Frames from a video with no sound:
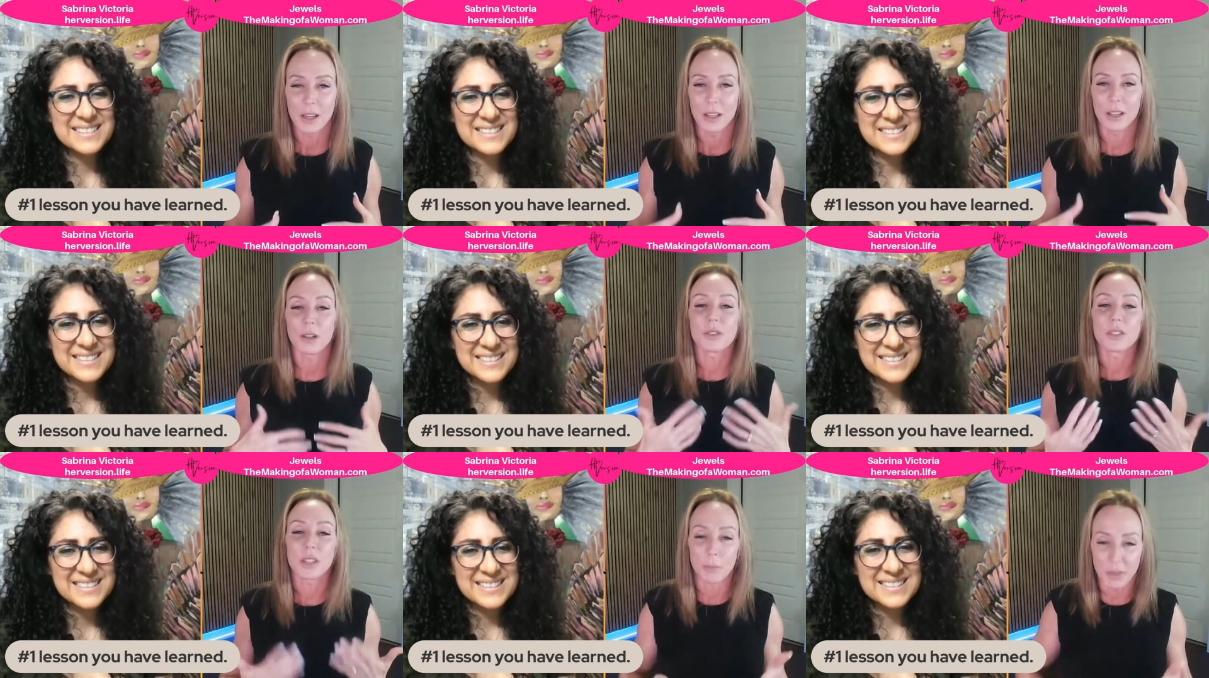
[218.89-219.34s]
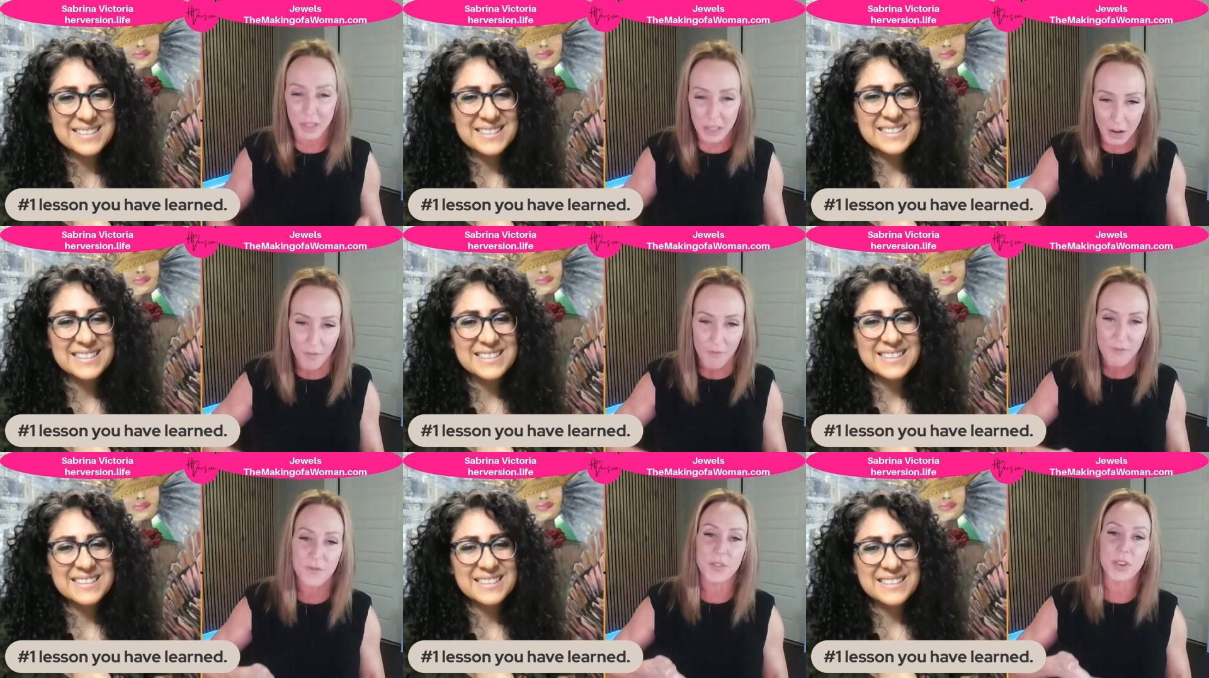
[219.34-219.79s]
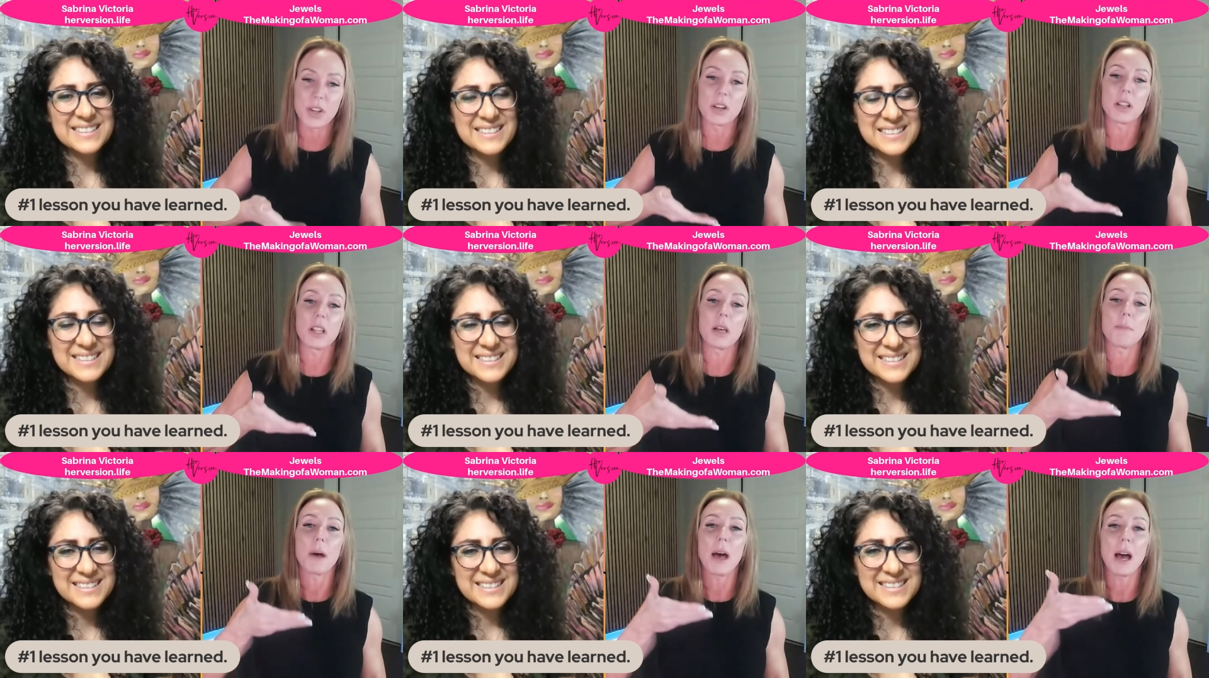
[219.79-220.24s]
Speaker 1: you know, something to
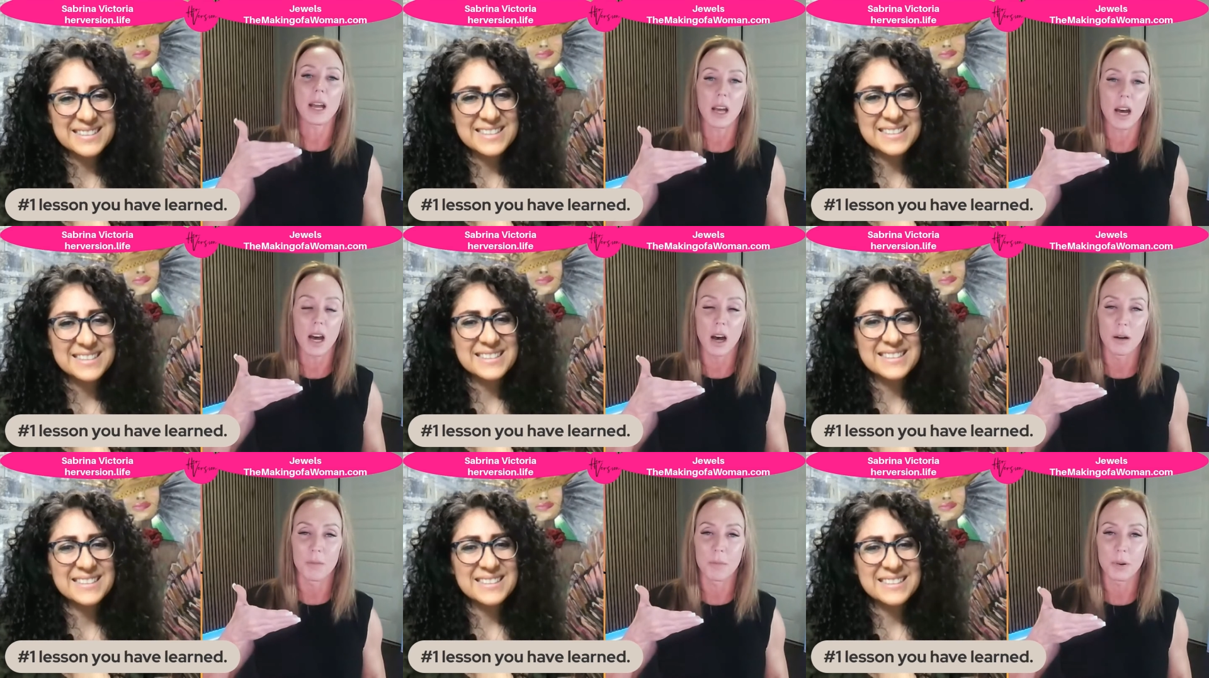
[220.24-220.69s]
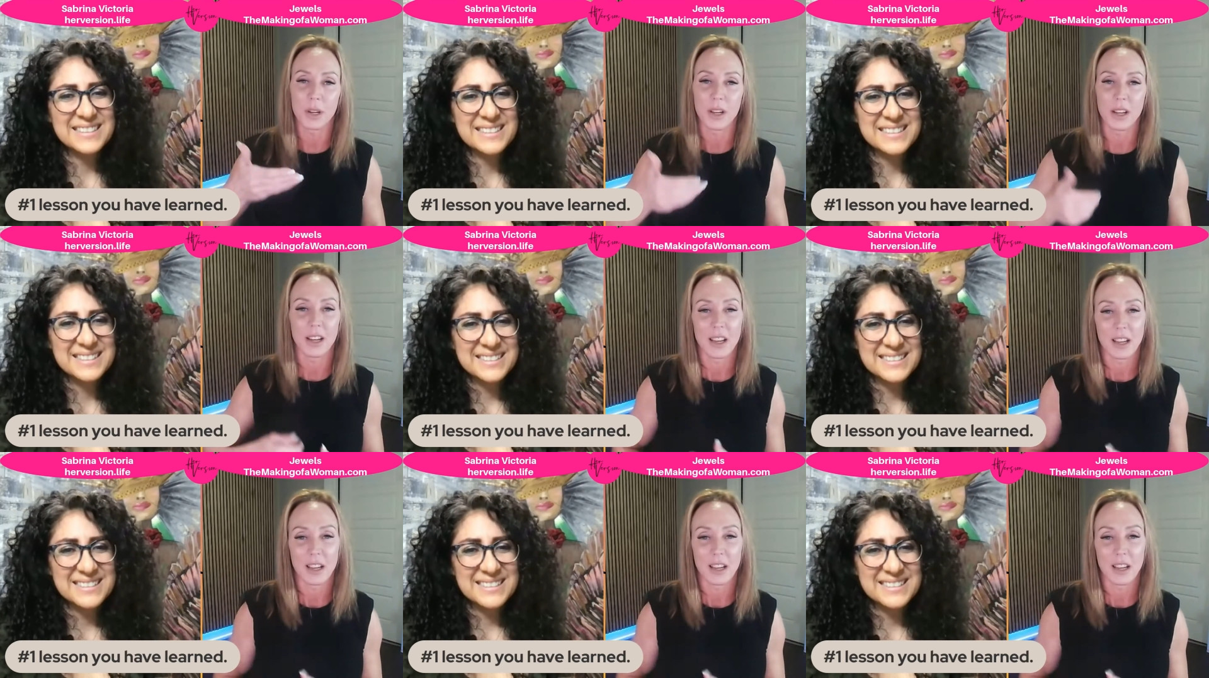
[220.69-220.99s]
fill it back up.